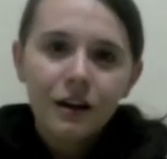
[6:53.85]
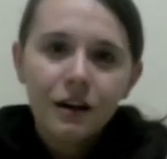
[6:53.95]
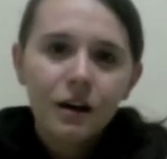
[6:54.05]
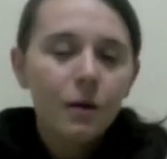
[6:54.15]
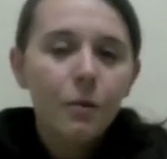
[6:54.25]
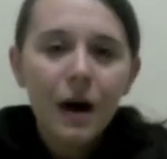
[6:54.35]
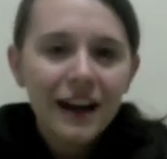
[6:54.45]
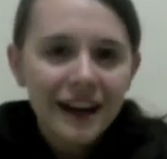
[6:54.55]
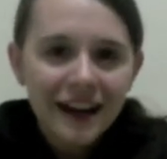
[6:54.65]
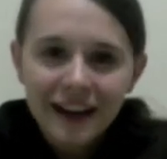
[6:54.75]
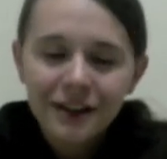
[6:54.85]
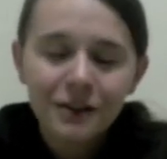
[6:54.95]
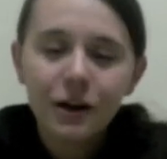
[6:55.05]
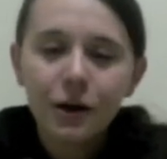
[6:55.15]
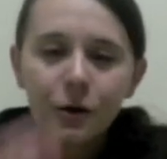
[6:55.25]
kawaii,
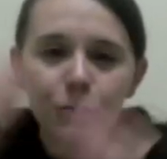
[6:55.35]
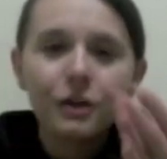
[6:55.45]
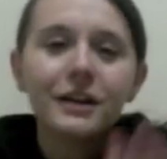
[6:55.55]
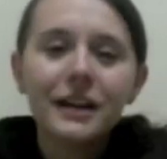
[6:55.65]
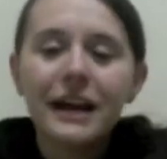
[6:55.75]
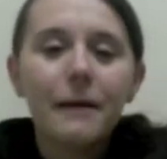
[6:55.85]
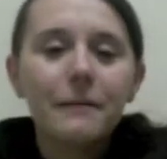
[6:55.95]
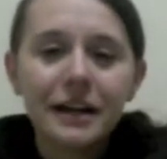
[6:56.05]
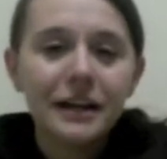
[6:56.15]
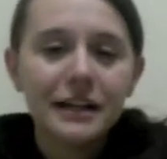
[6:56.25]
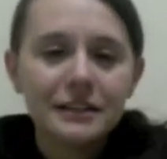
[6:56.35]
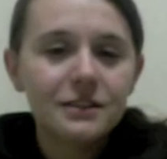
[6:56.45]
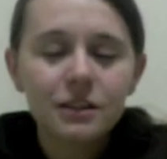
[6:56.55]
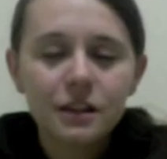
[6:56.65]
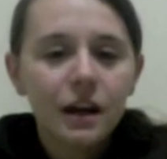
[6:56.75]
looking at me and,
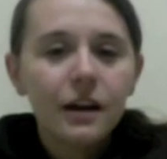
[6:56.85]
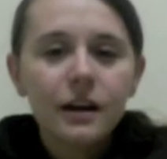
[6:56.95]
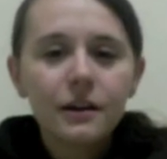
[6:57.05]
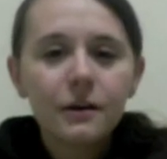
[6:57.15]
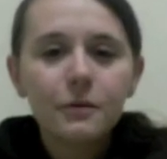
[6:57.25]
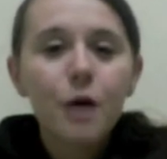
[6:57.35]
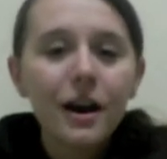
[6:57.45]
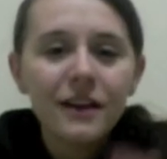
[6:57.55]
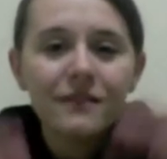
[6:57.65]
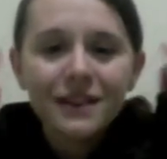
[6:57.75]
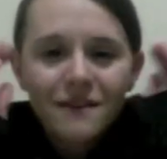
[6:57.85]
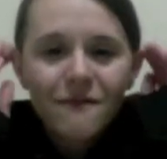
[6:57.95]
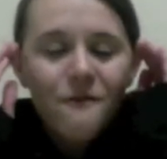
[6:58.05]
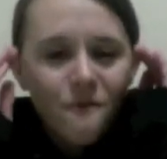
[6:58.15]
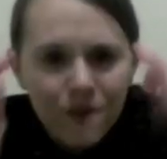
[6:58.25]
not even
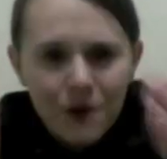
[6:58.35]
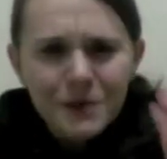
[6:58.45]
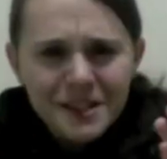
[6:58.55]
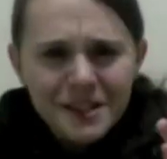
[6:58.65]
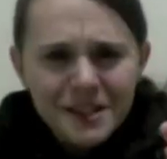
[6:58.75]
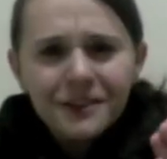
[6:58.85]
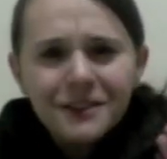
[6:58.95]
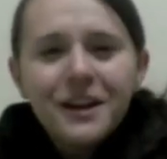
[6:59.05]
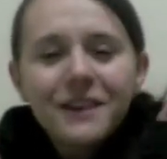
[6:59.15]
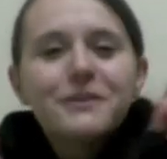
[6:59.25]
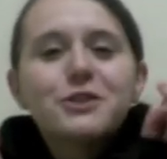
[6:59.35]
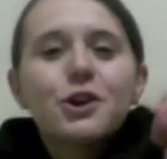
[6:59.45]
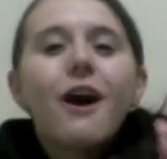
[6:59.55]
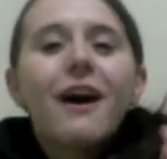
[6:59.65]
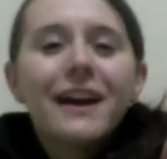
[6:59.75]
not even
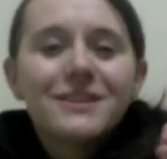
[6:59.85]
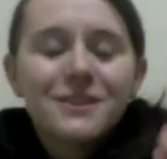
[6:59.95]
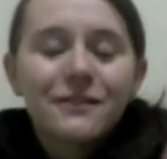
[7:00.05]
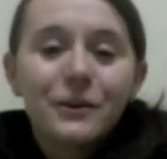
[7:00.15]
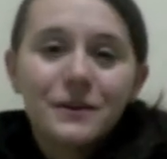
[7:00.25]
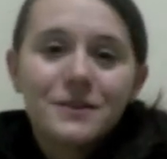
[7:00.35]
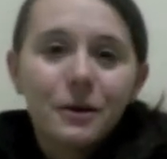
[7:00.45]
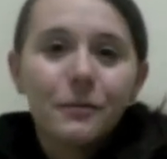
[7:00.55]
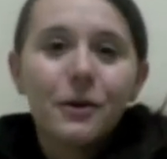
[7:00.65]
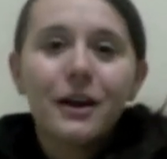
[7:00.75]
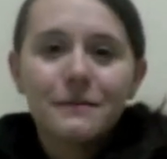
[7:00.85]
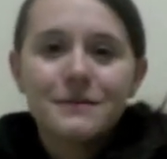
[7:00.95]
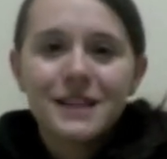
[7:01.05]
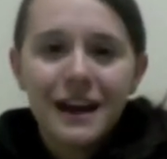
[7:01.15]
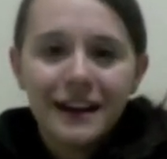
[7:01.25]
trying to focus on what I'm
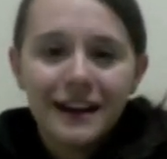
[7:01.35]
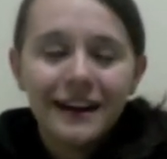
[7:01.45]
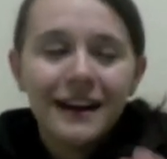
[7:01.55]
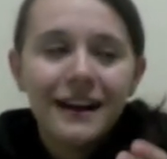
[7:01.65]
saying,